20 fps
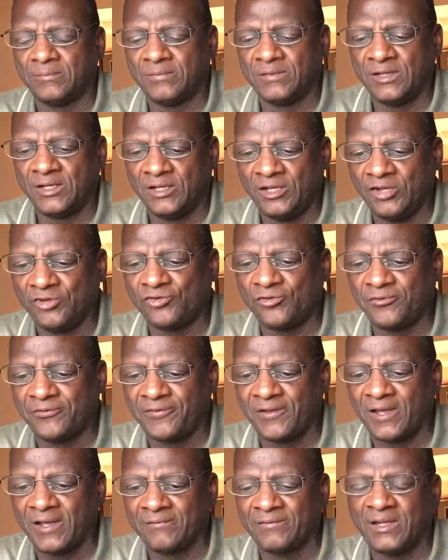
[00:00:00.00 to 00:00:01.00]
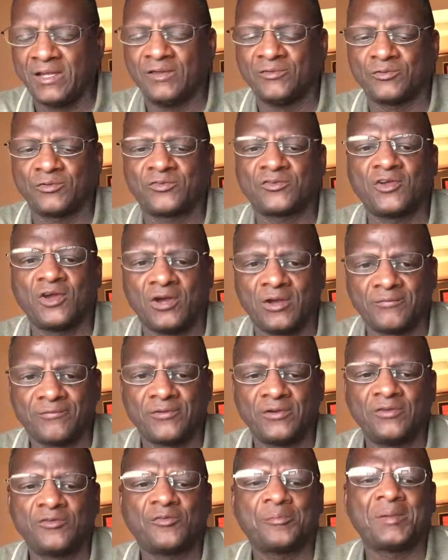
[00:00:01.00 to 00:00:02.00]
The initial 5 days was
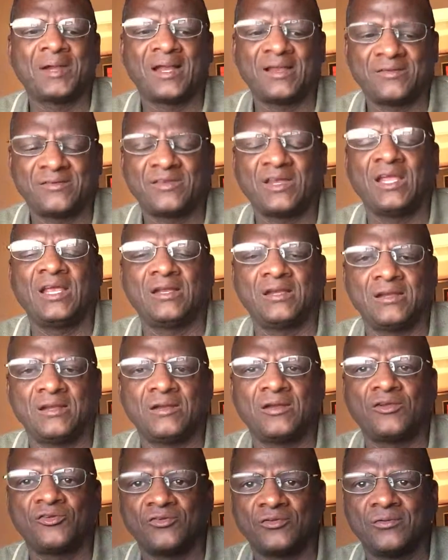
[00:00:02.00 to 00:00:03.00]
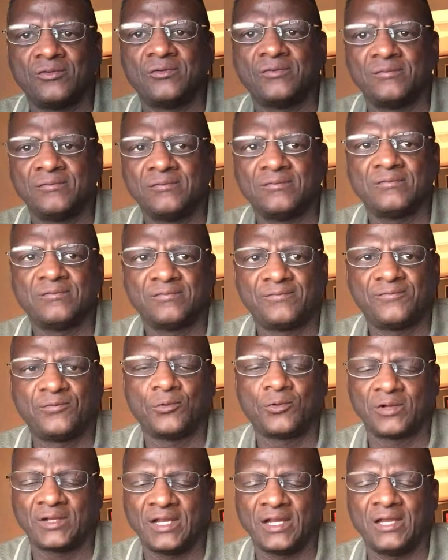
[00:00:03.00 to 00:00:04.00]
conference, but I stayed an initial
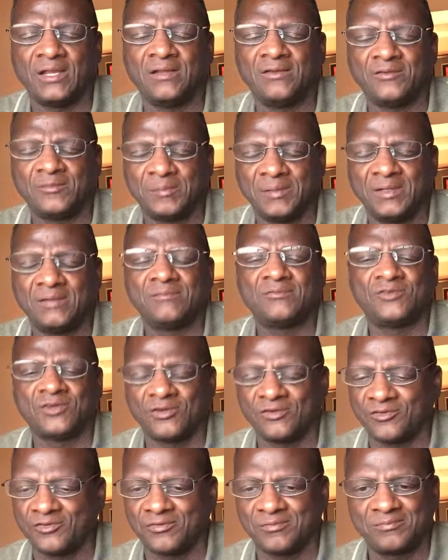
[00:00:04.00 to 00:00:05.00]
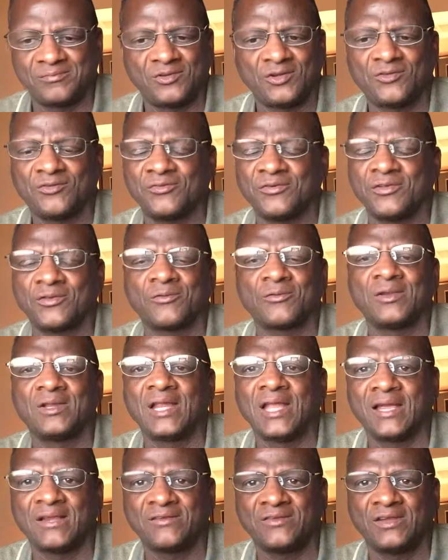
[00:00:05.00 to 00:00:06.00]
4 days just for the
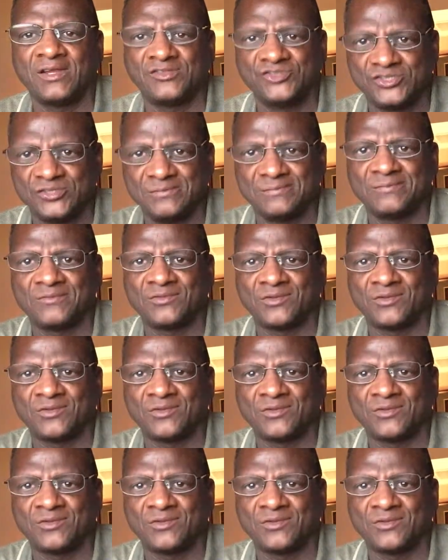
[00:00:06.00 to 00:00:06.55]
relaxation.